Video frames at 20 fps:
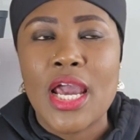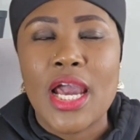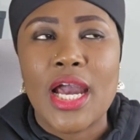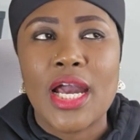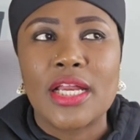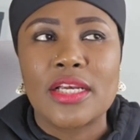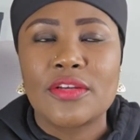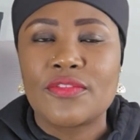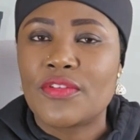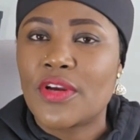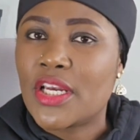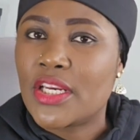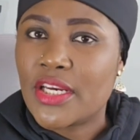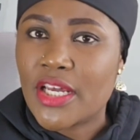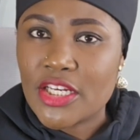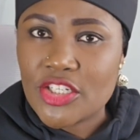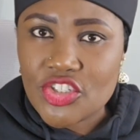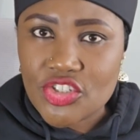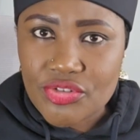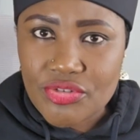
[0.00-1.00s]
And if you're in
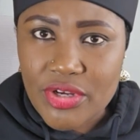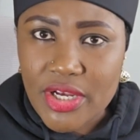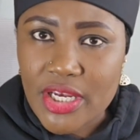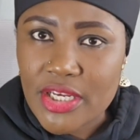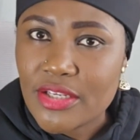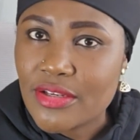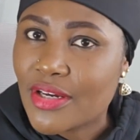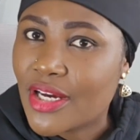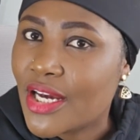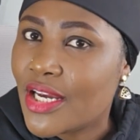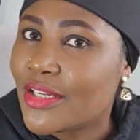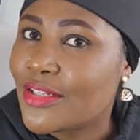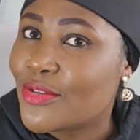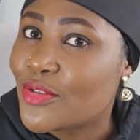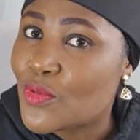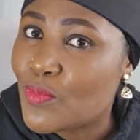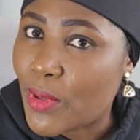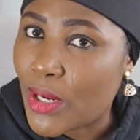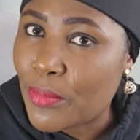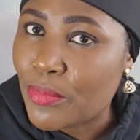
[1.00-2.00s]
Nigeria, you can
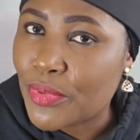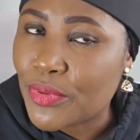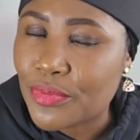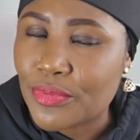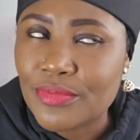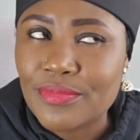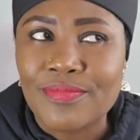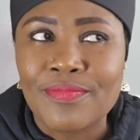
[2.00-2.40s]
use Bamboo.